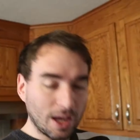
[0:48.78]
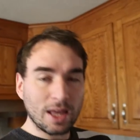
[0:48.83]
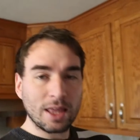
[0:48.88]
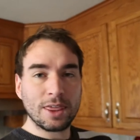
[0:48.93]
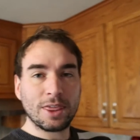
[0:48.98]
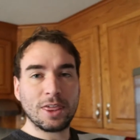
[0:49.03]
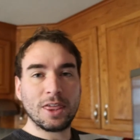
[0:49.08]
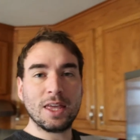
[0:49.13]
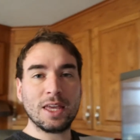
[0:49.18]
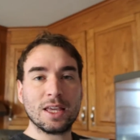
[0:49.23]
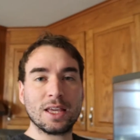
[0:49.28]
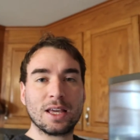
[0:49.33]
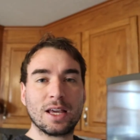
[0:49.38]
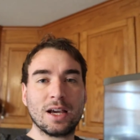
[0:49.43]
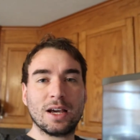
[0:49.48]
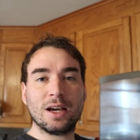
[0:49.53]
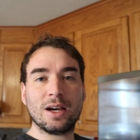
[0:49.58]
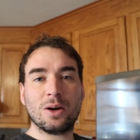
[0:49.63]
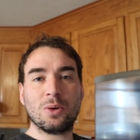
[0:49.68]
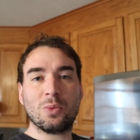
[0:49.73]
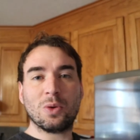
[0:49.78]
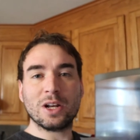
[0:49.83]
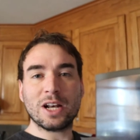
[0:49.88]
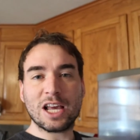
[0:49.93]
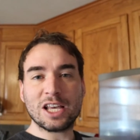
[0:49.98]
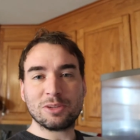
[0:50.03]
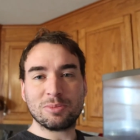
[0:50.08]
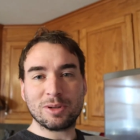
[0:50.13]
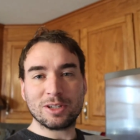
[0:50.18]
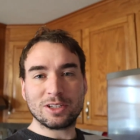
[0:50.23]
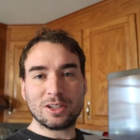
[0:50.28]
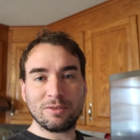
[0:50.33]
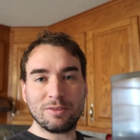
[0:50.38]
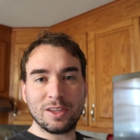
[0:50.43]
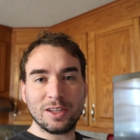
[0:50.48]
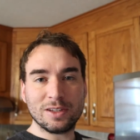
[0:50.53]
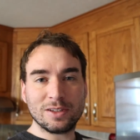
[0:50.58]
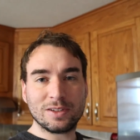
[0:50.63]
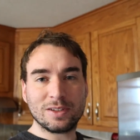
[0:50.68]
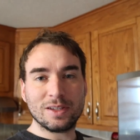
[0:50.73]
I think one aspect of
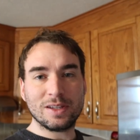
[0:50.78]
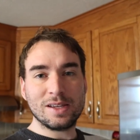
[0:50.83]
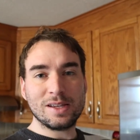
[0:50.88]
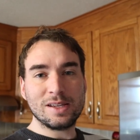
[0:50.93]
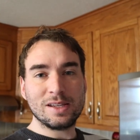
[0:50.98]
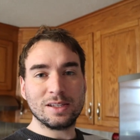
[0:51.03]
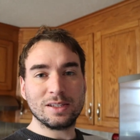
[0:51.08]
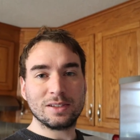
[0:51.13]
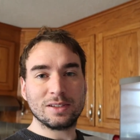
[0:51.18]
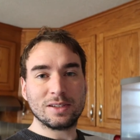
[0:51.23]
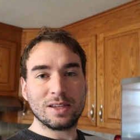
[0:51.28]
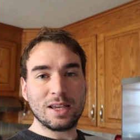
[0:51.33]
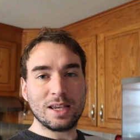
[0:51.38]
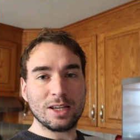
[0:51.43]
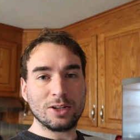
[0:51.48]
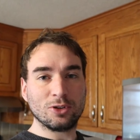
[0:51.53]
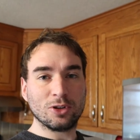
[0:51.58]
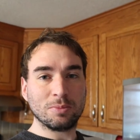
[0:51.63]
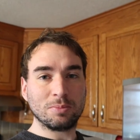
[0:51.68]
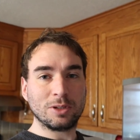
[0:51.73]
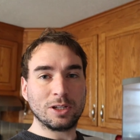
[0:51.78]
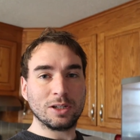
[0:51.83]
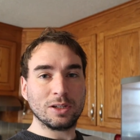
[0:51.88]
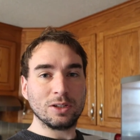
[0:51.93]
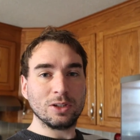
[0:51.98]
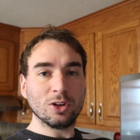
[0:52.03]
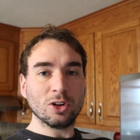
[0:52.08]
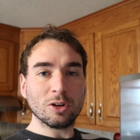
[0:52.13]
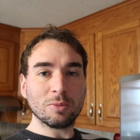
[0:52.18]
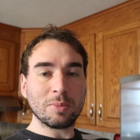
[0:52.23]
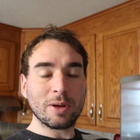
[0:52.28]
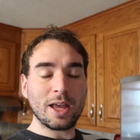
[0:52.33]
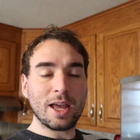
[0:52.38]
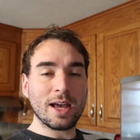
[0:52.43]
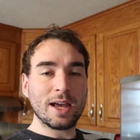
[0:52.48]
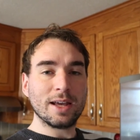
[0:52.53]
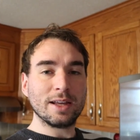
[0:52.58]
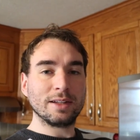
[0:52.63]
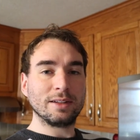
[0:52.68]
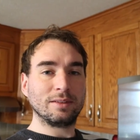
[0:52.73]
this is a trip to Europe I
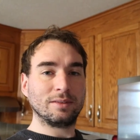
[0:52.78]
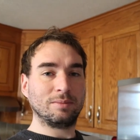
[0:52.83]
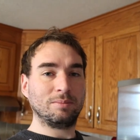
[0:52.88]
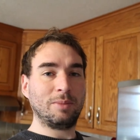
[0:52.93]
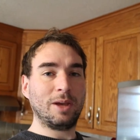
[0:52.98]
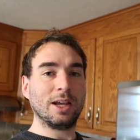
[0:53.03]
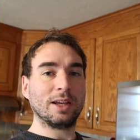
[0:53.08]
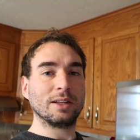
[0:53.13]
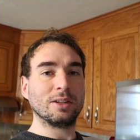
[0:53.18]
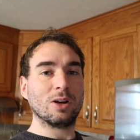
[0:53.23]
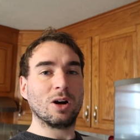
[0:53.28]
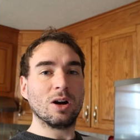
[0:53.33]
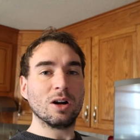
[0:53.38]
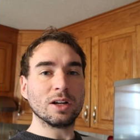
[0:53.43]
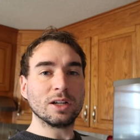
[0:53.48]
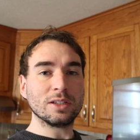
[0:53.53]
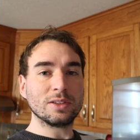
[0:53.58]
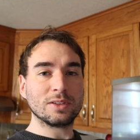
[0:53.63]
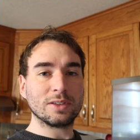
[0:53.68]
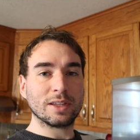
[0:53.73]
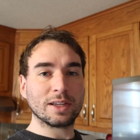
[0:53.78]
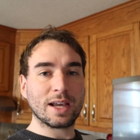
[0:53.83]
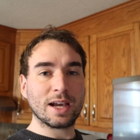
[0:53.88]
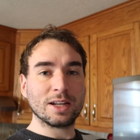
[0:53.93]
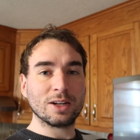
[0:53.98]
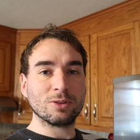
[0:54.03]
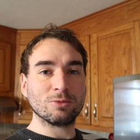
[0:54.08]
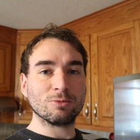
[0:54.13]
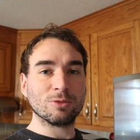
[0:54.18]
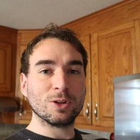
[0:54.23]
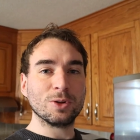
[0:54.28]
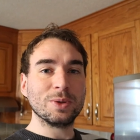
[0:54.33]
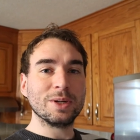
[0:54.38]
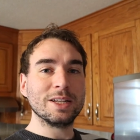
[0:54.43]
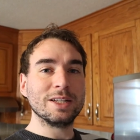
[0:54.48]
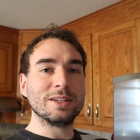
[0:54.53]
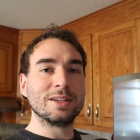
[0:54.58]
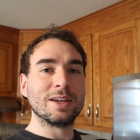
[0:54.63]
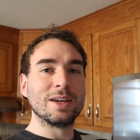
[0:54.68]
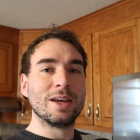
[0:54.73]
had back in August that kind of
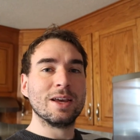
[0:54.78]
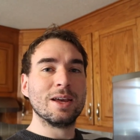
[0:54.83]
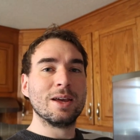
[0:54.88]
ruined